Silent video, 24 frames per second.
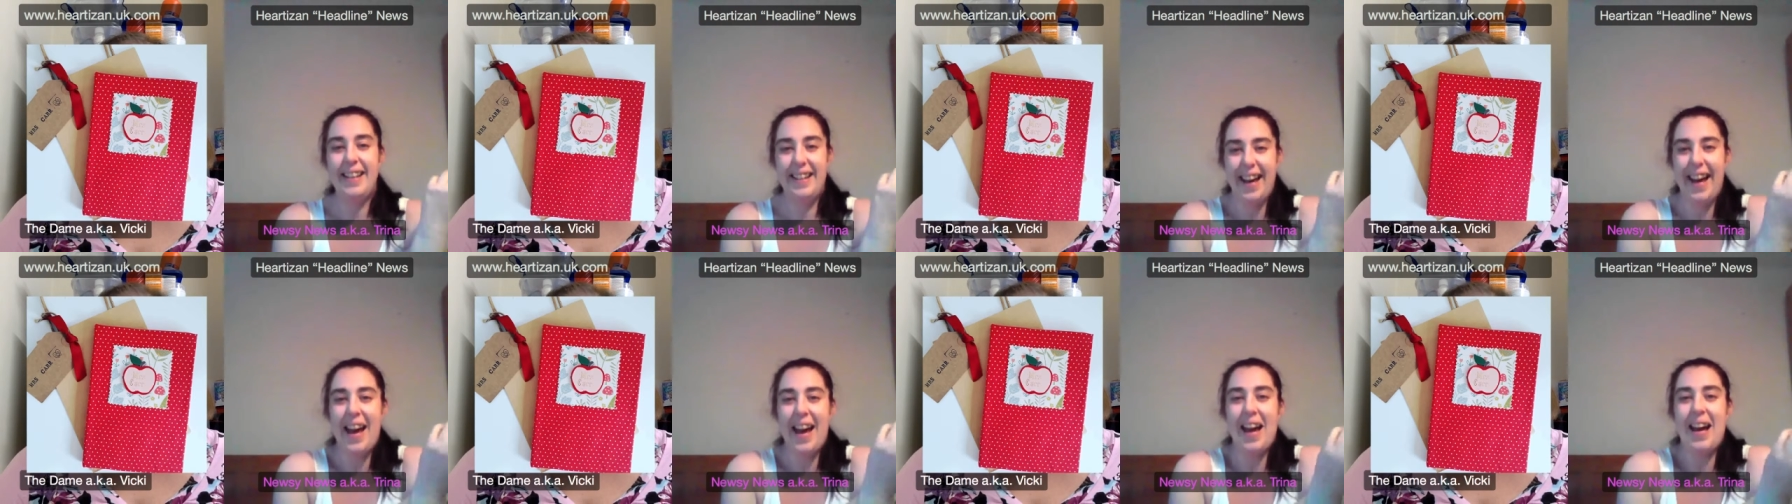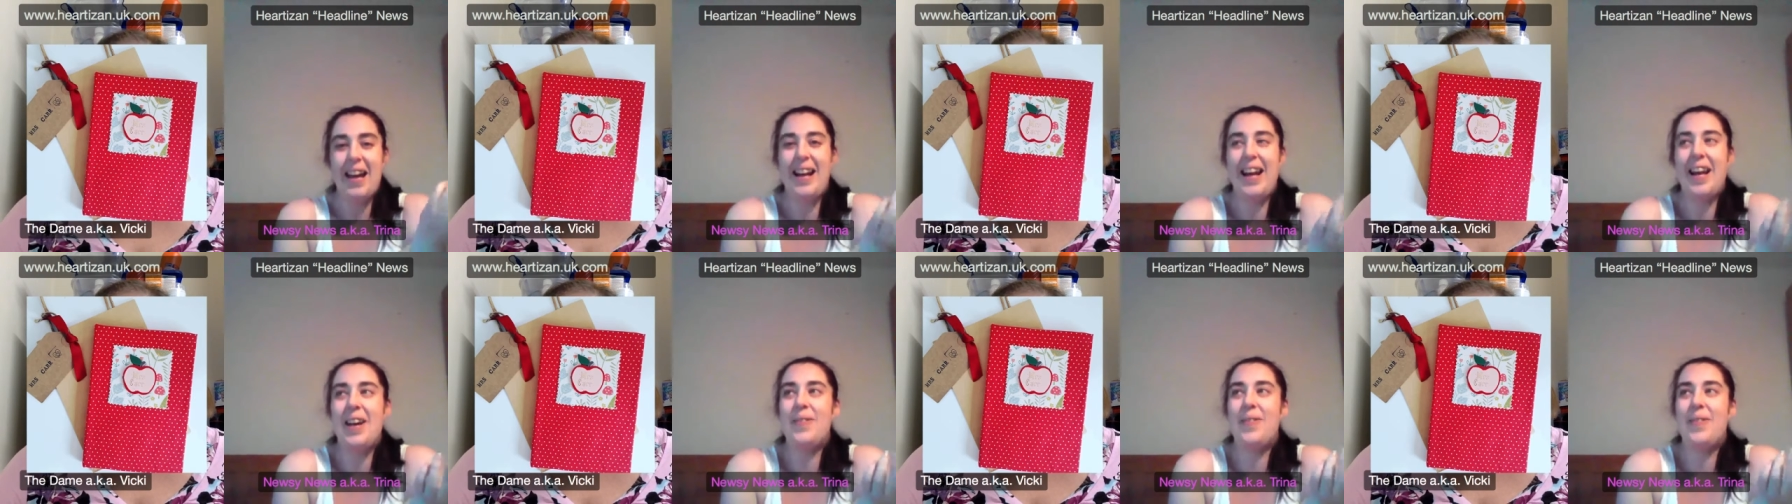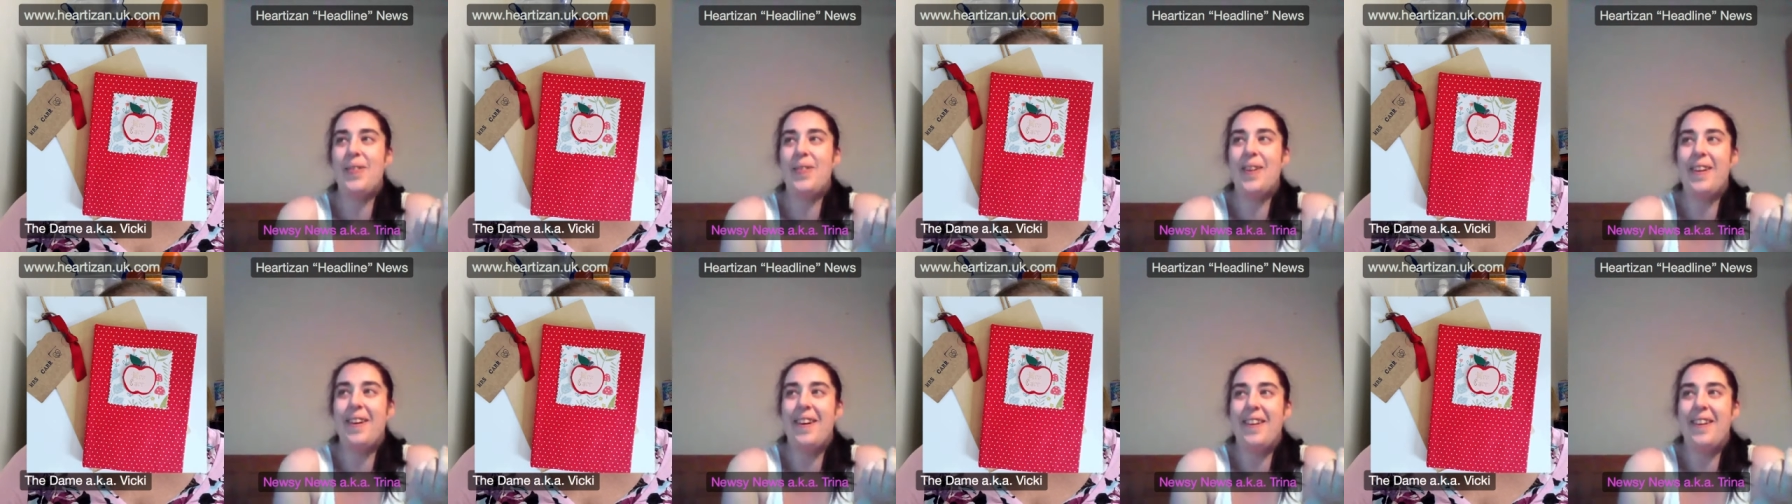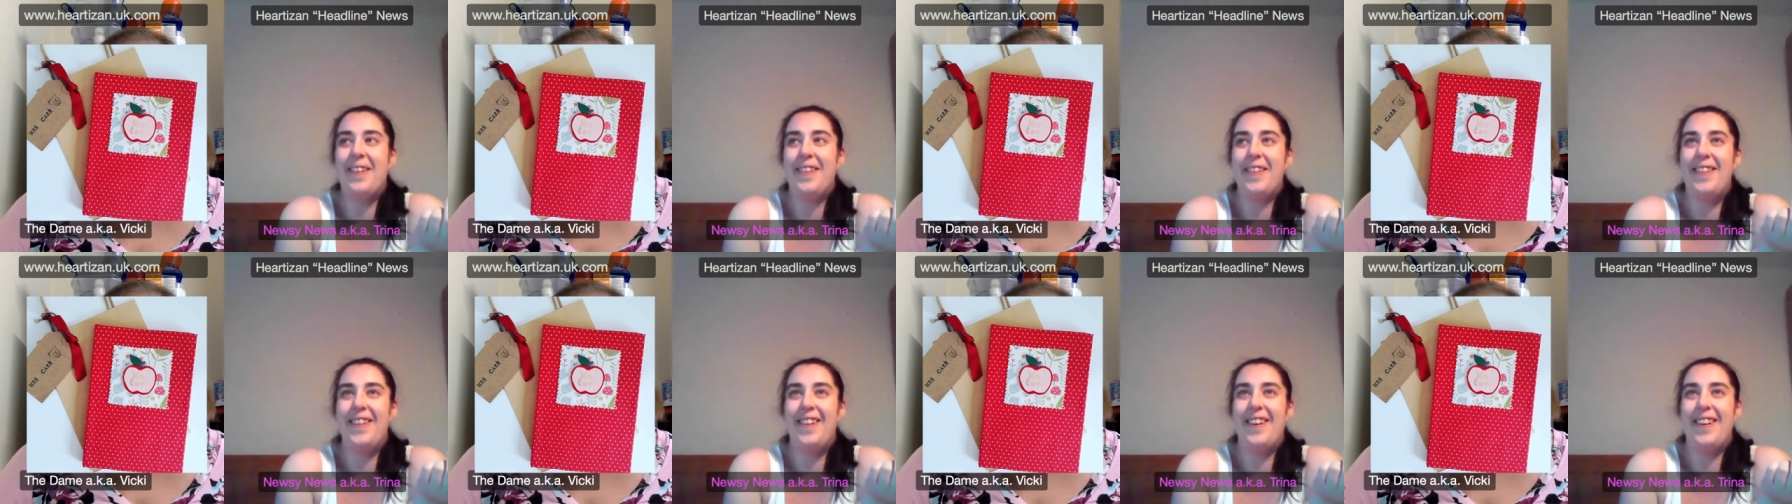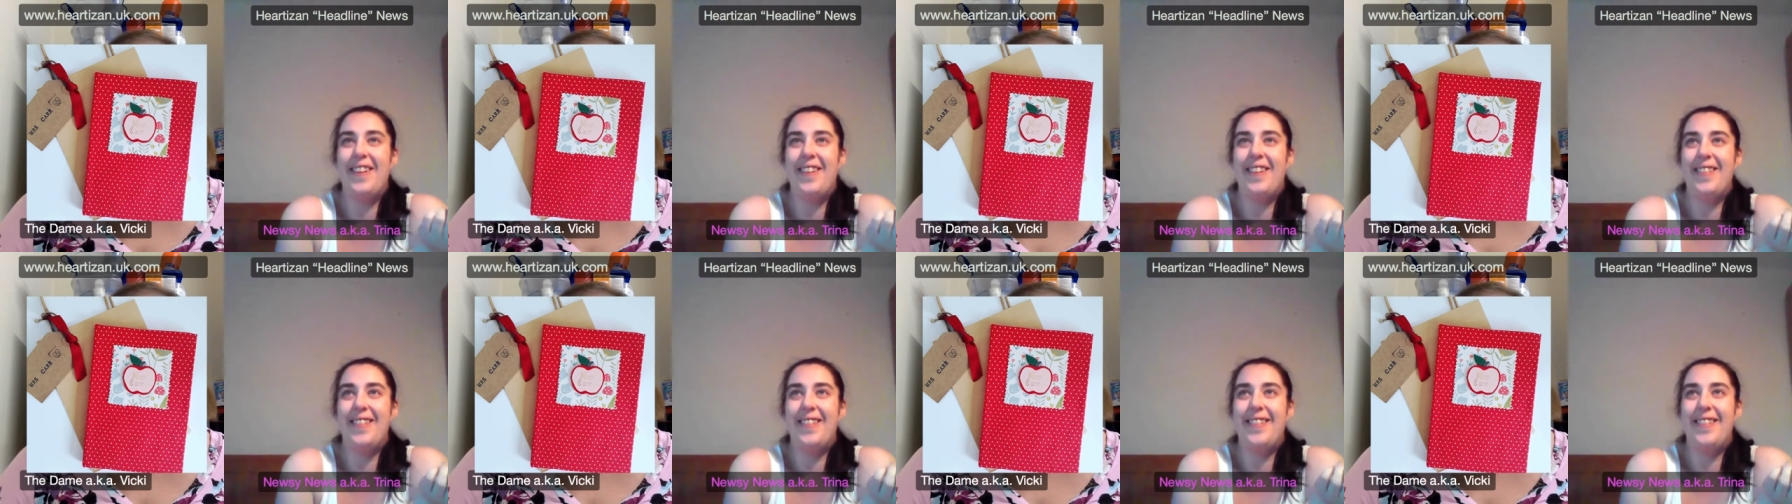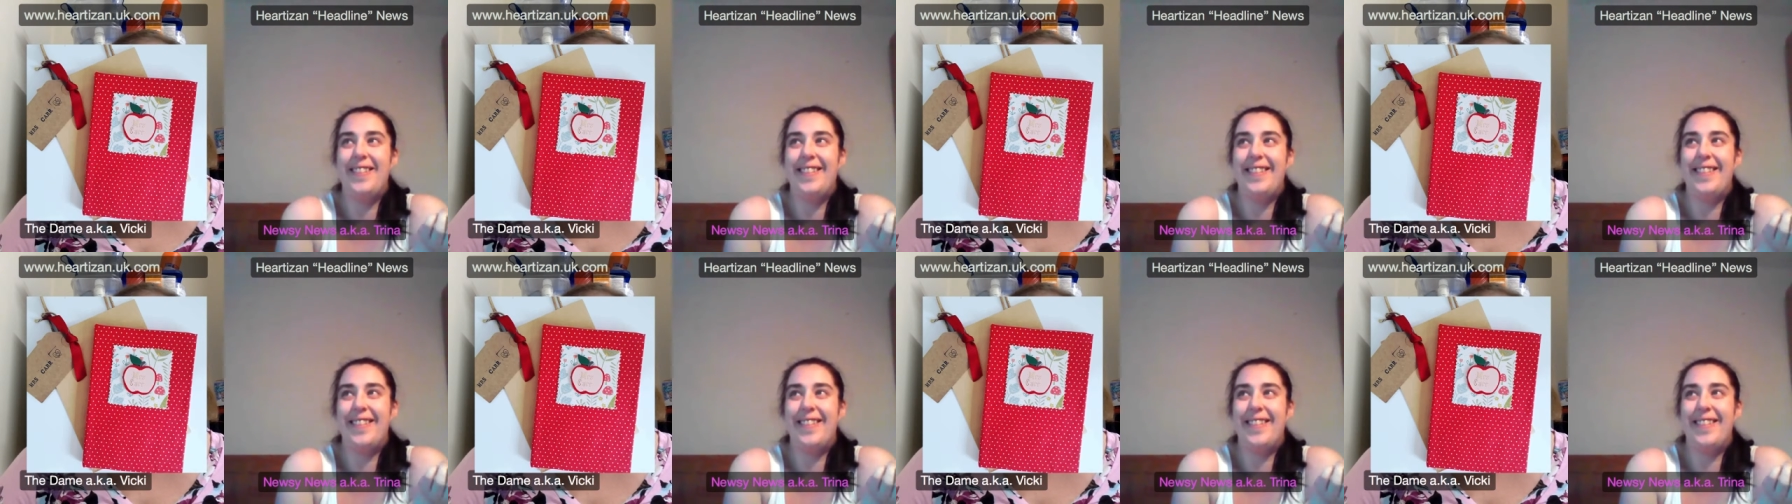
yeah, and even like on on